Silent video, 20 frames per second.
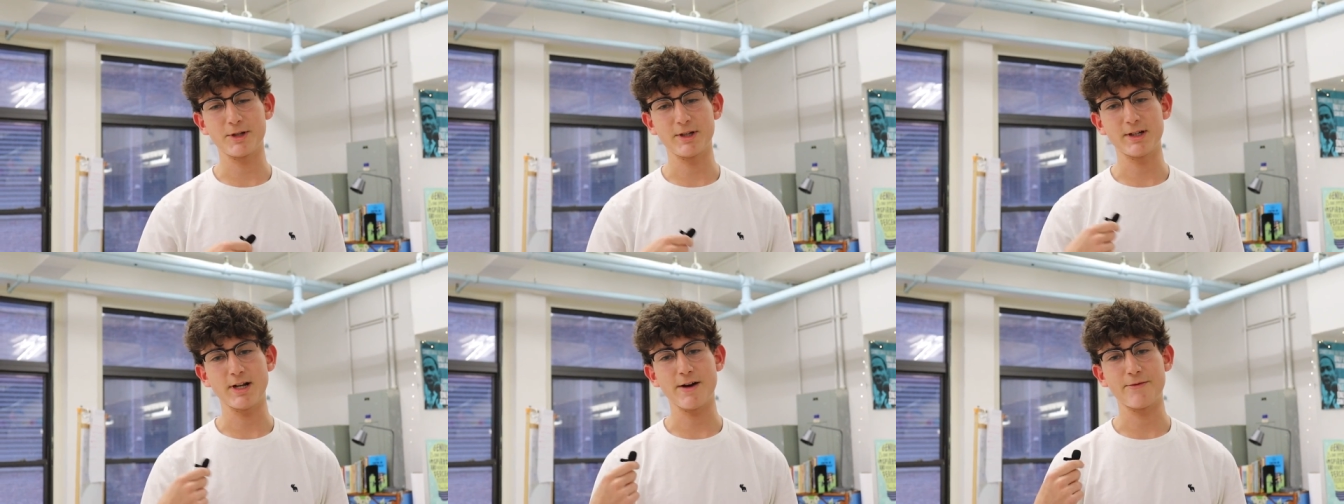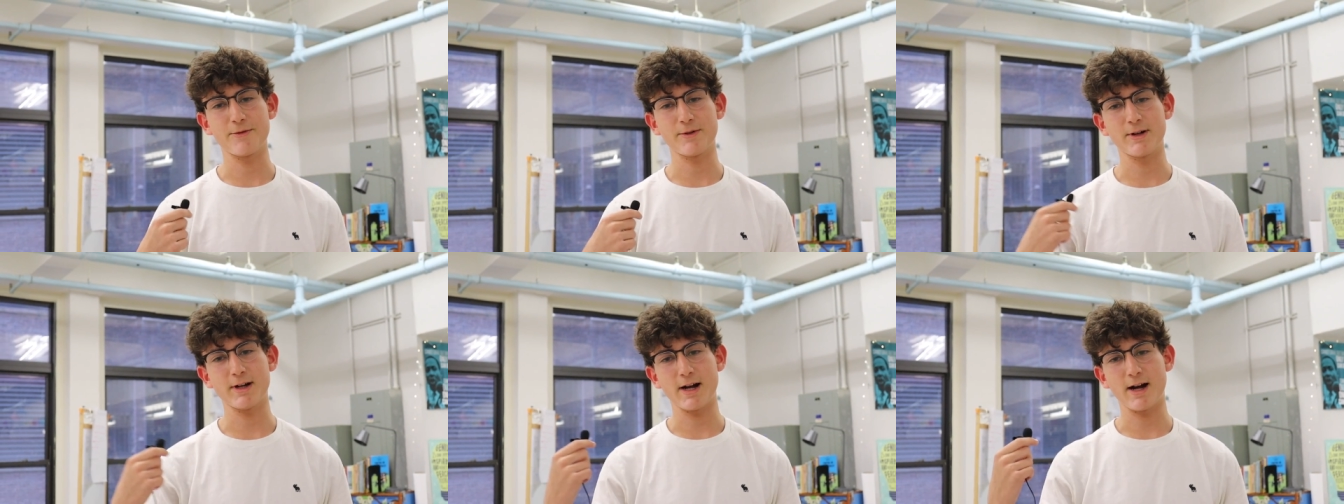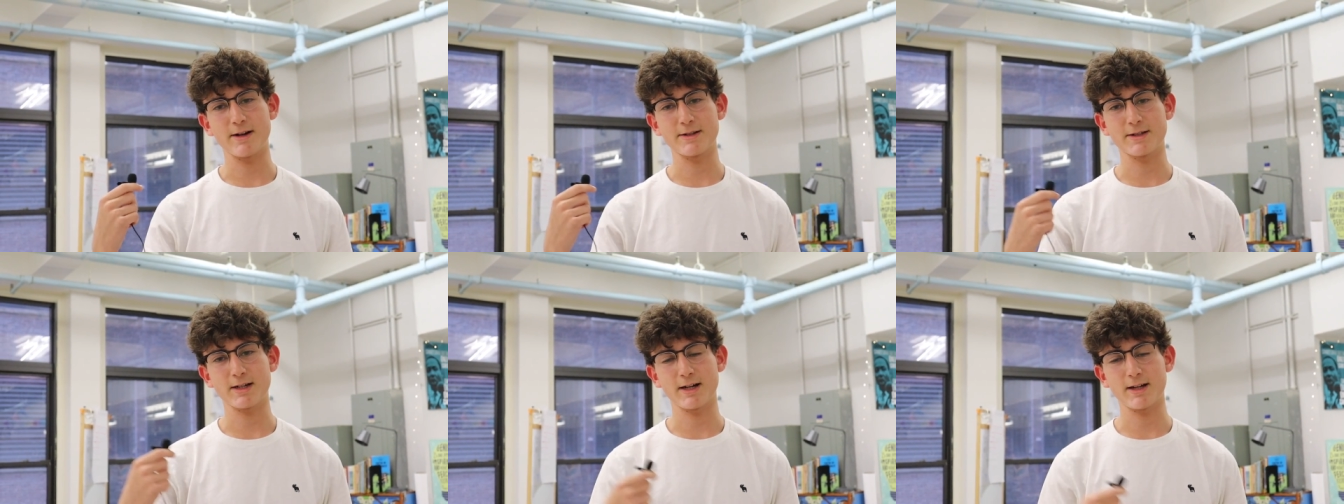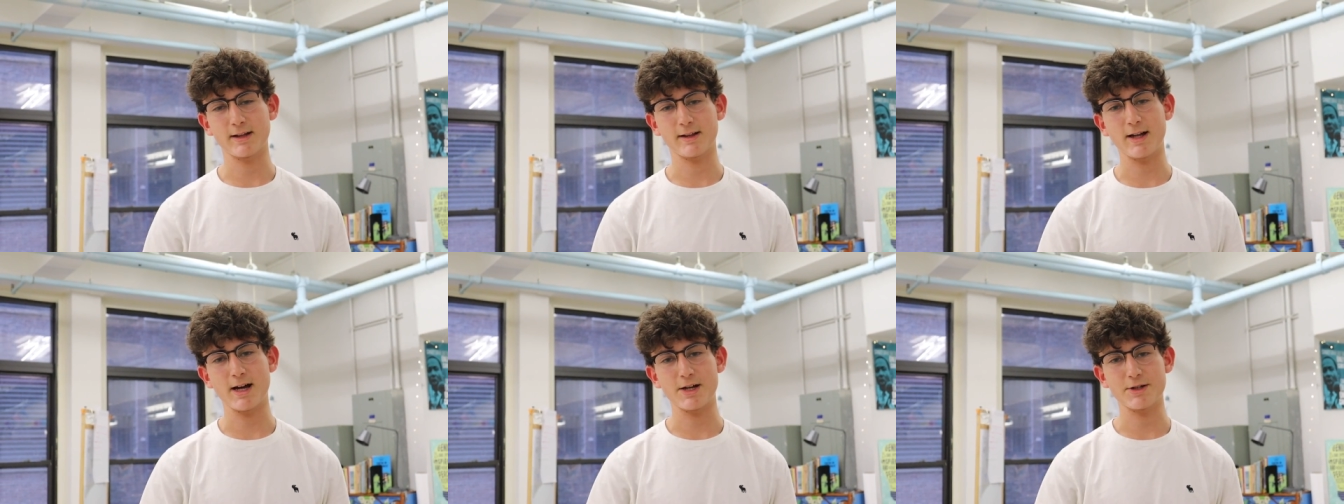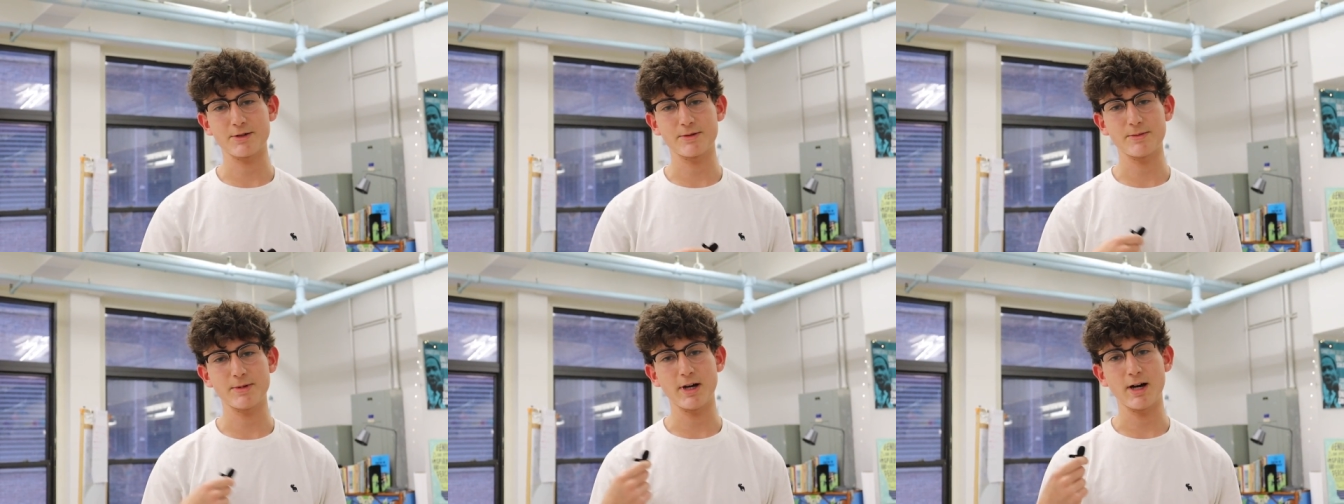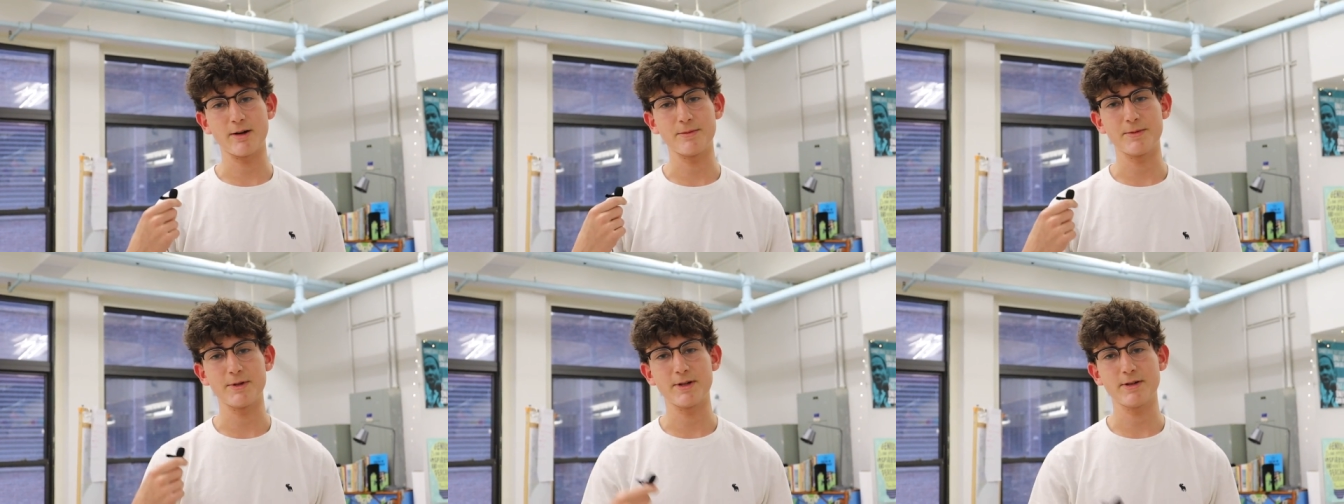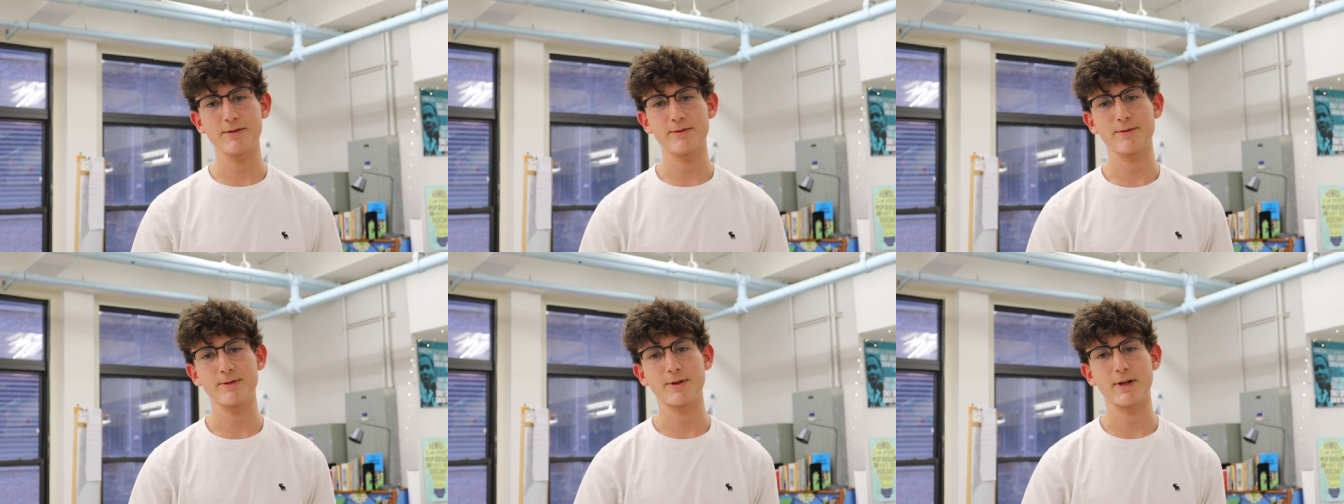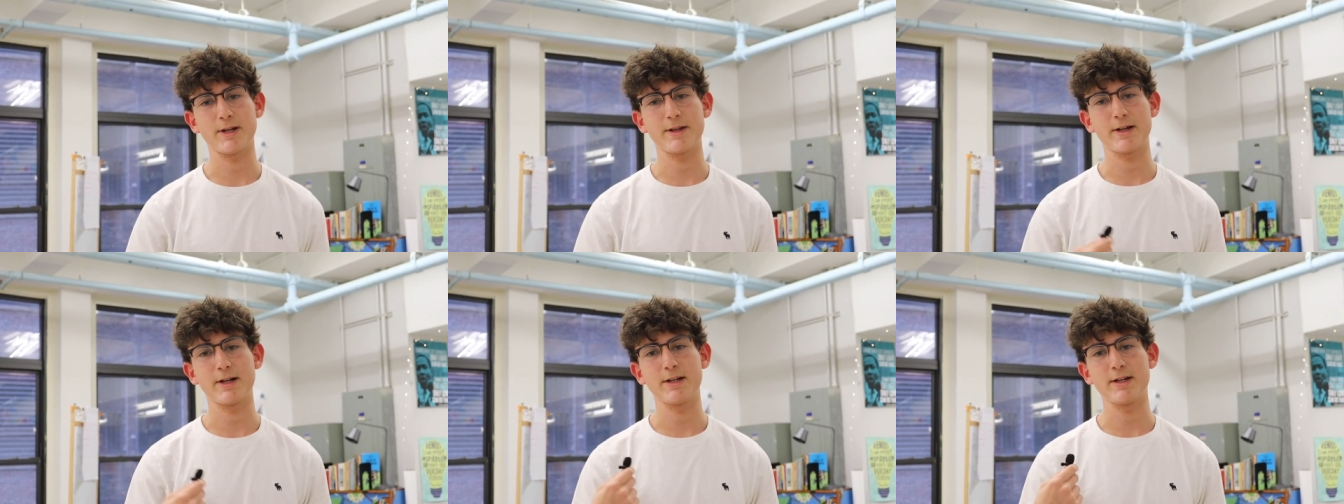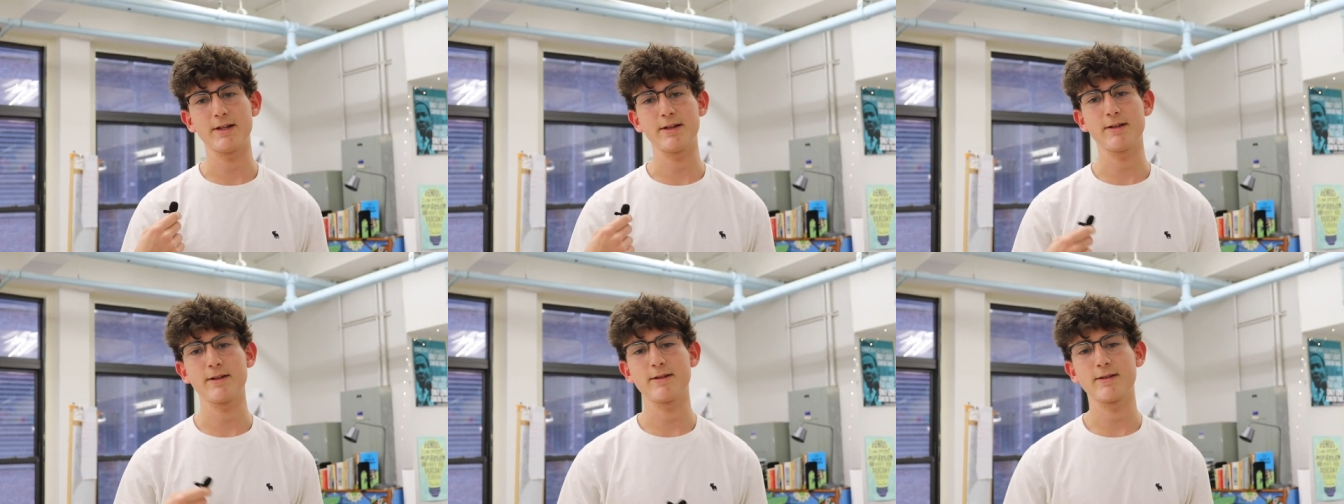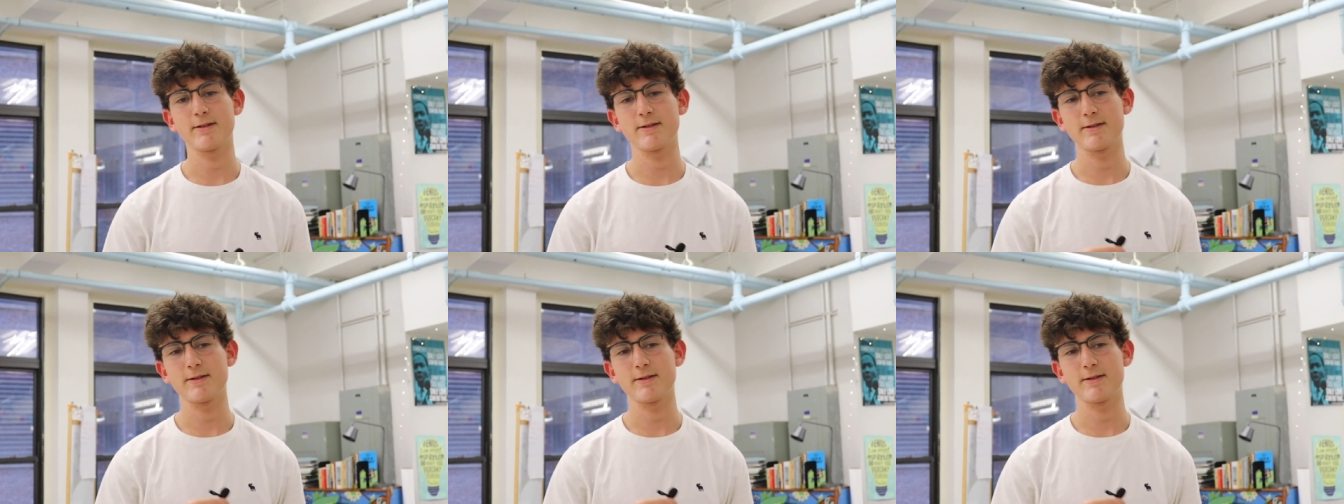putting effort outside of the classroom to help me anything I need.